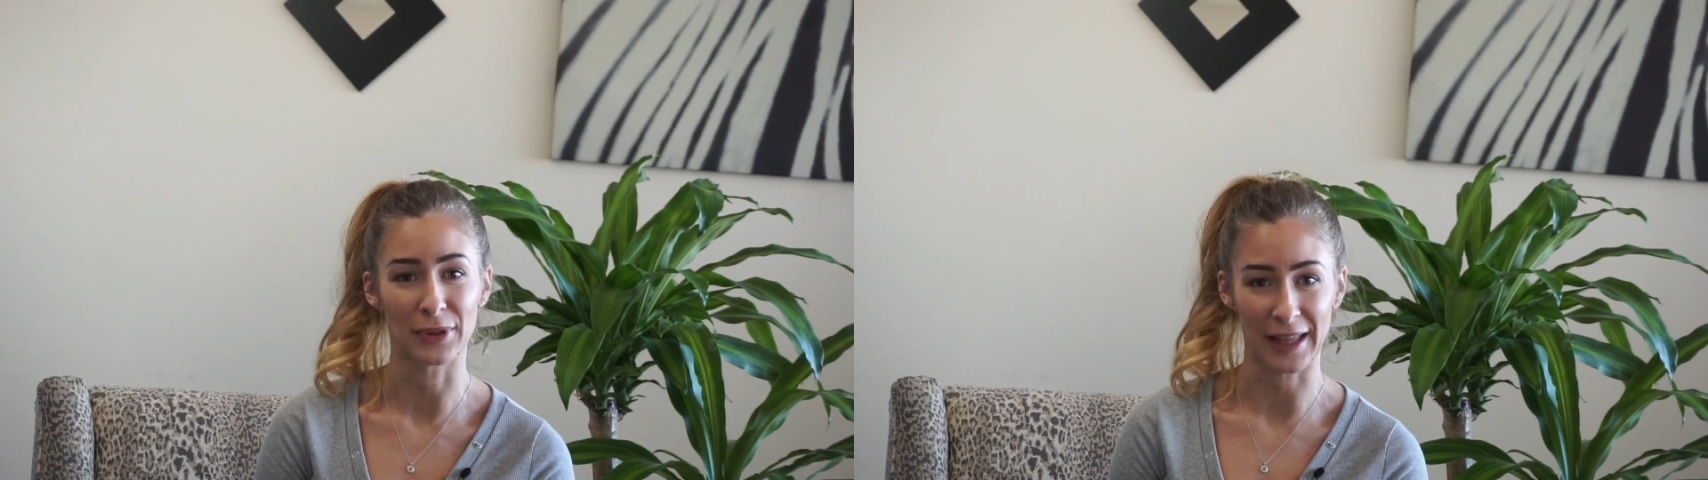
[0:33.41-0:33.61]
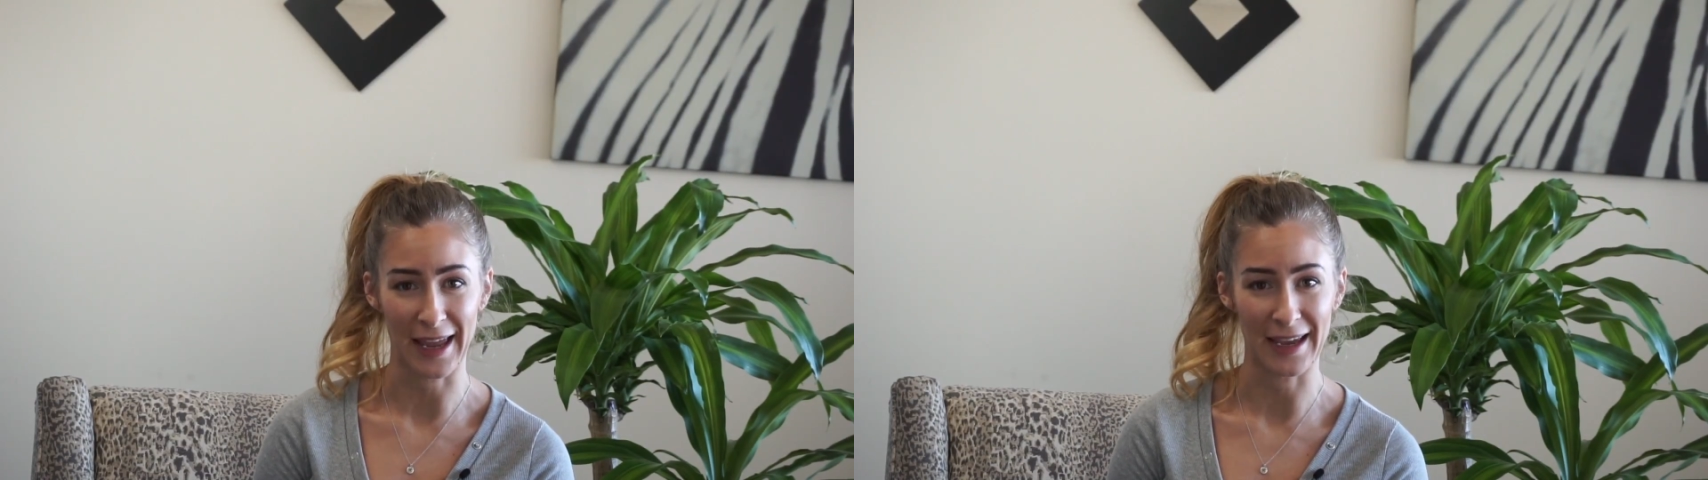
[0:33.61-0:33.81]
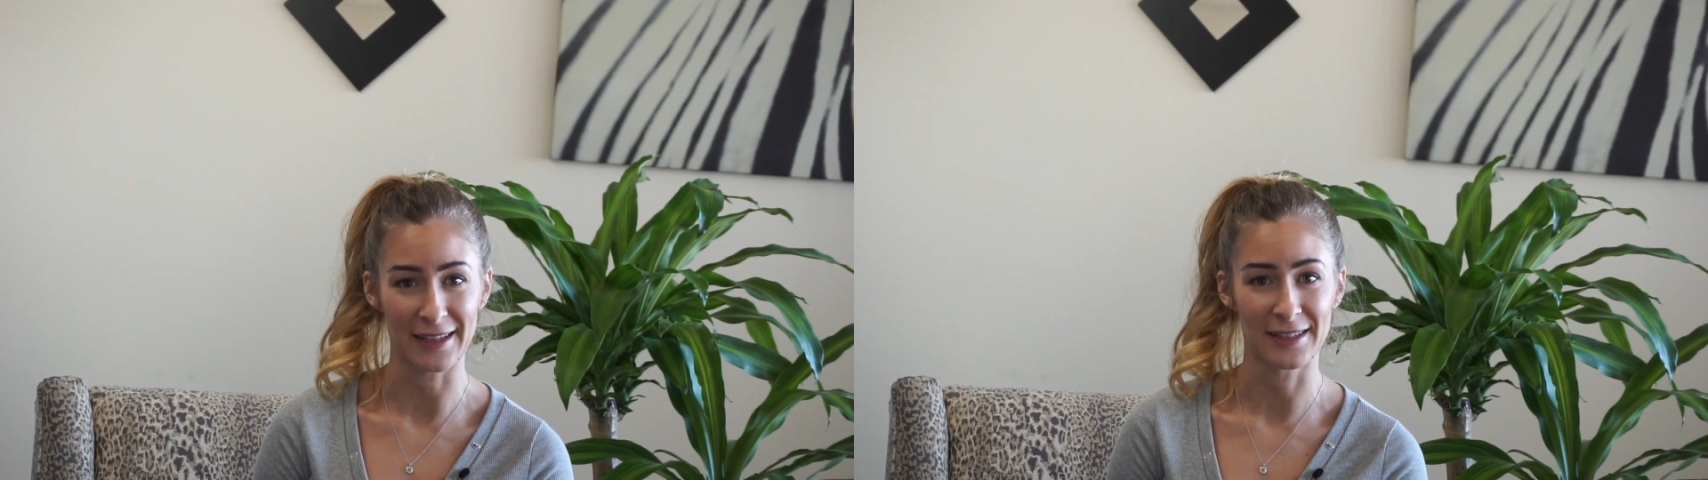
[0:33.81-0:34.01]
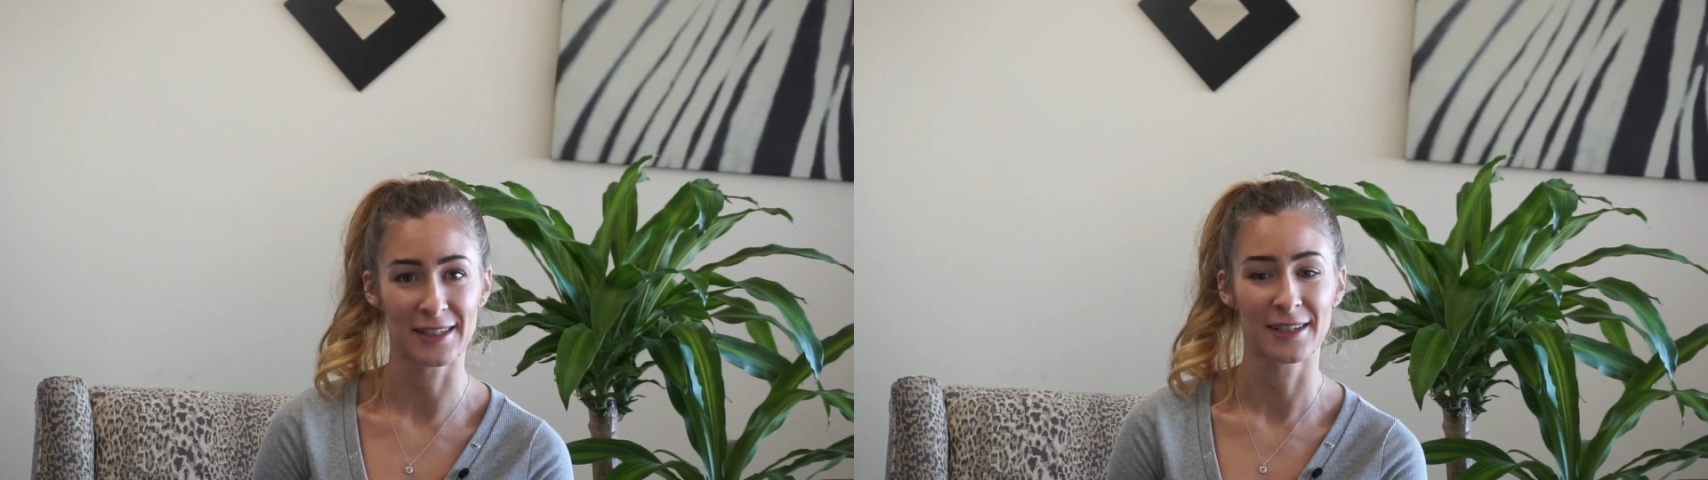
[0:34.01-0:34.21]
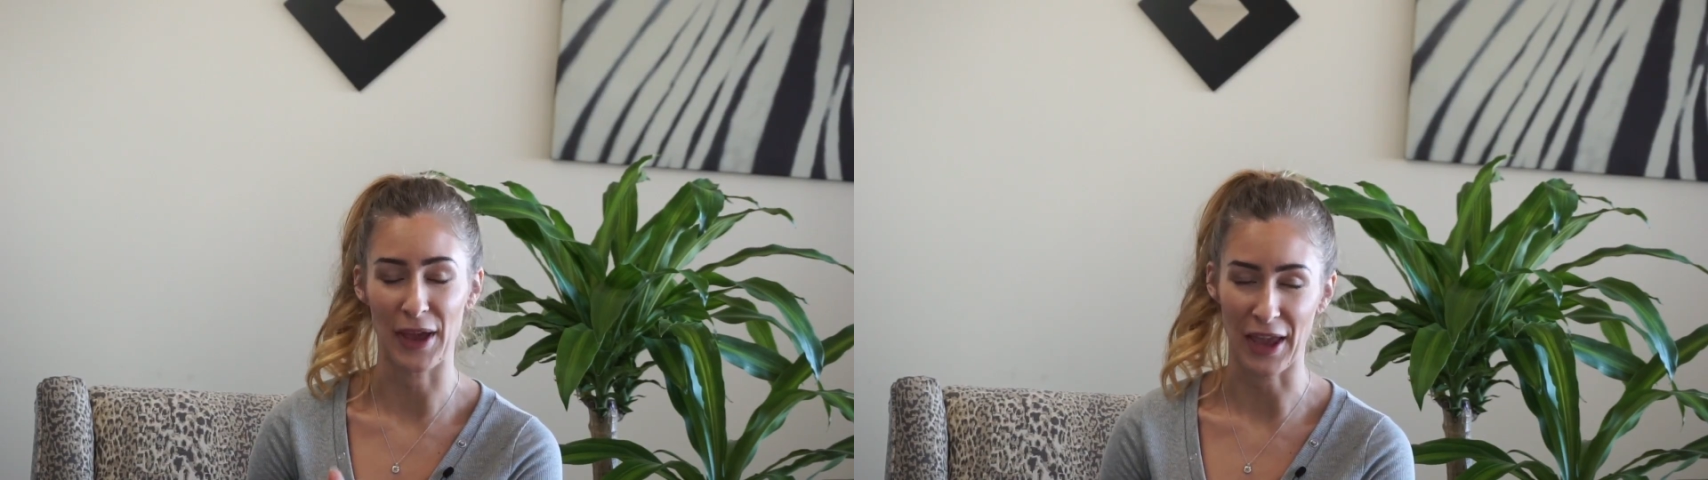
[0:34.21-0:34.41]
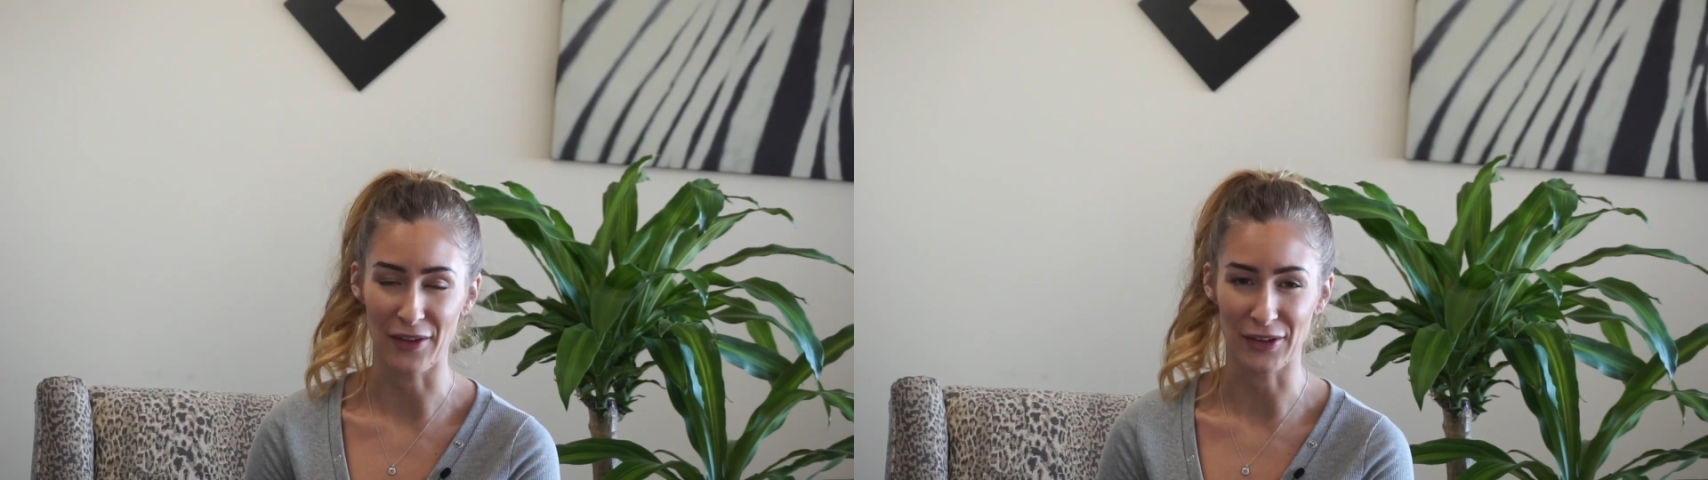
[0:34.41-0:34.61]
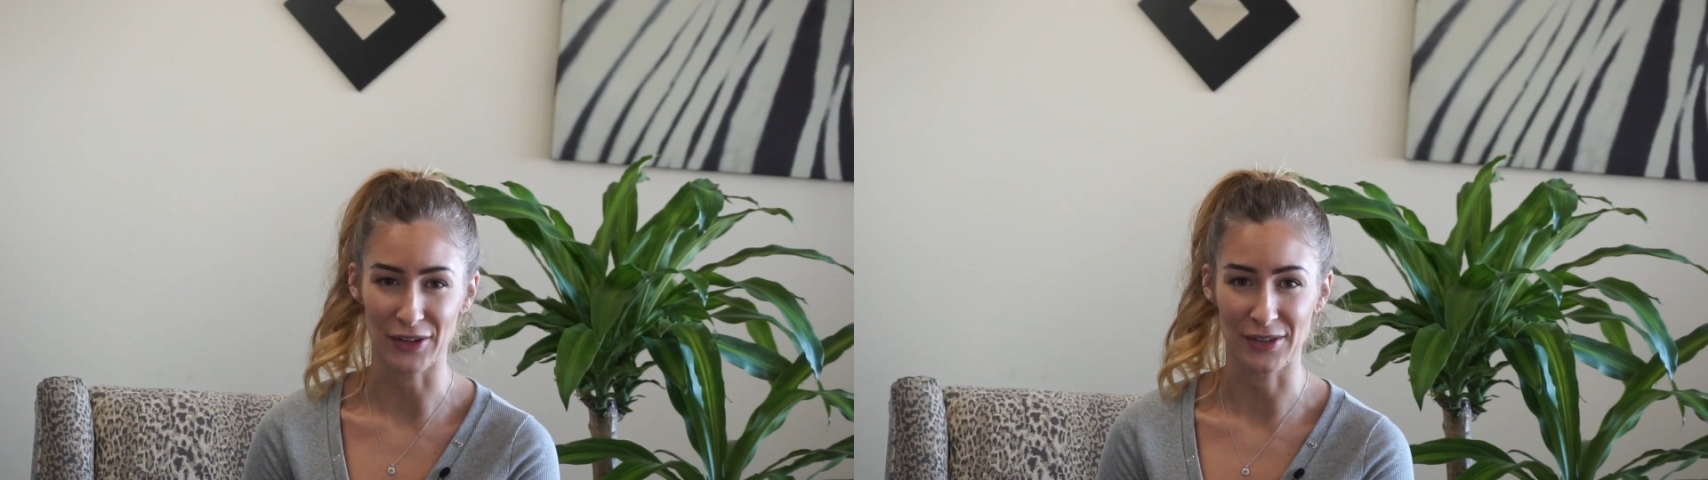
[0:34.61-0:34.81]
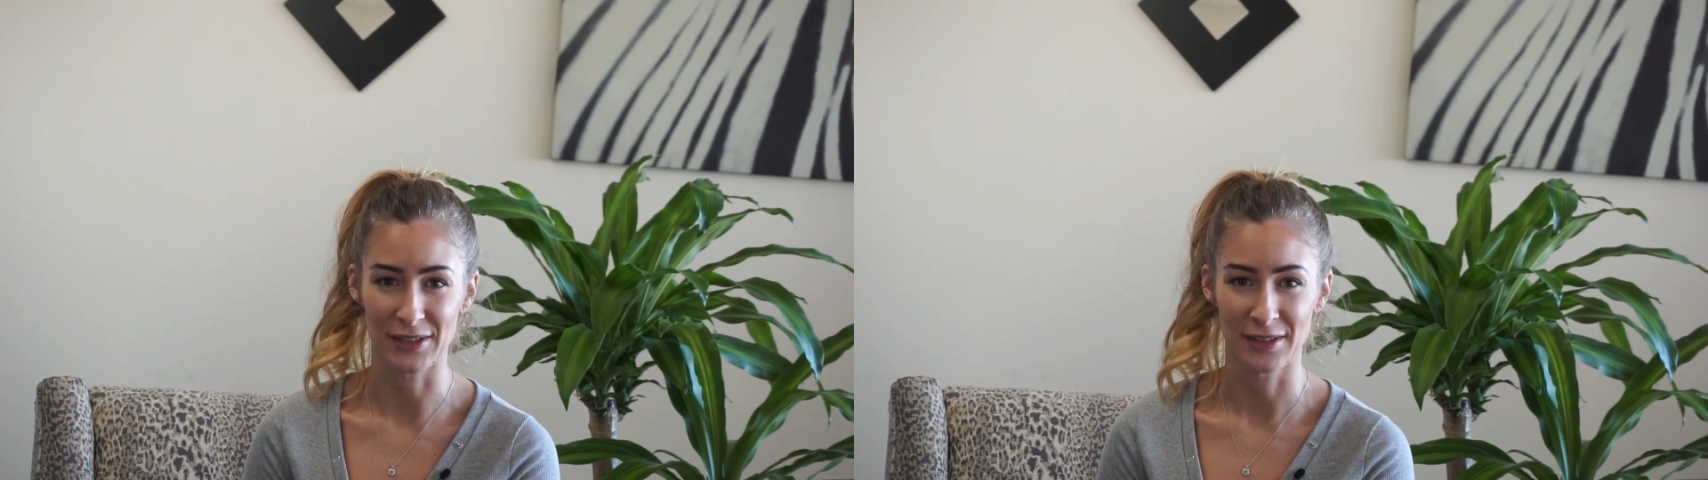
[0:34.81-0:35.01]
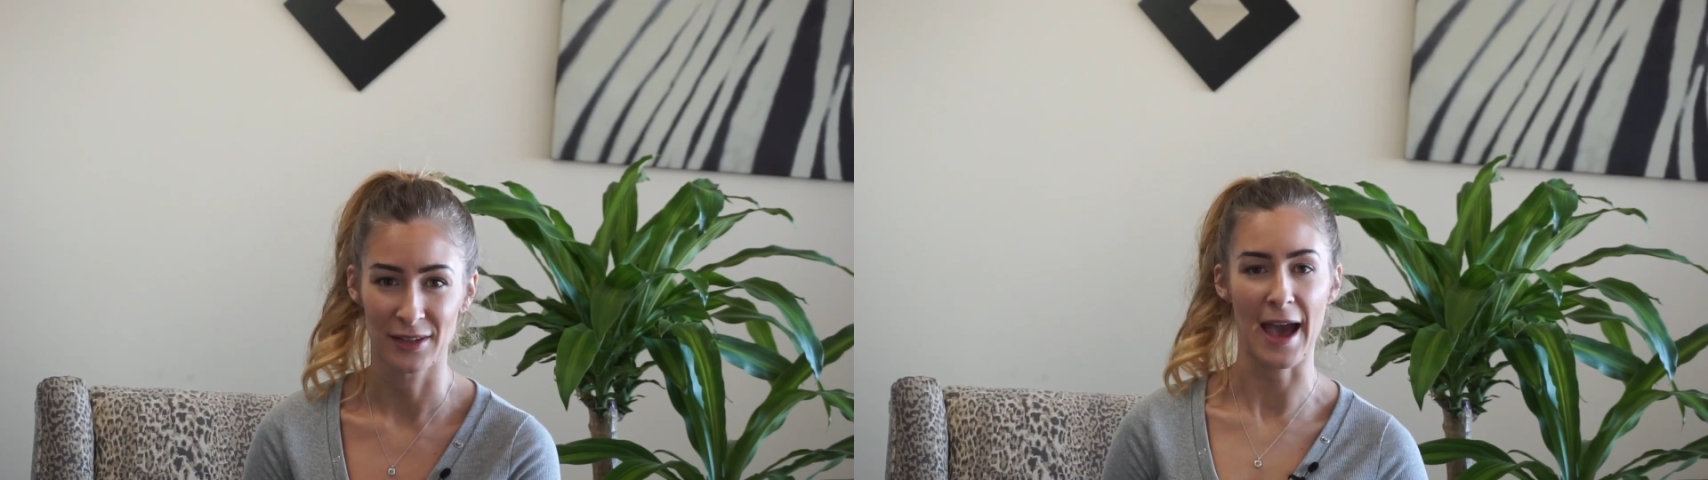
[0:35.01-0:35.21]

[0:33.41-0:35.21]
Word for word: planned behaviors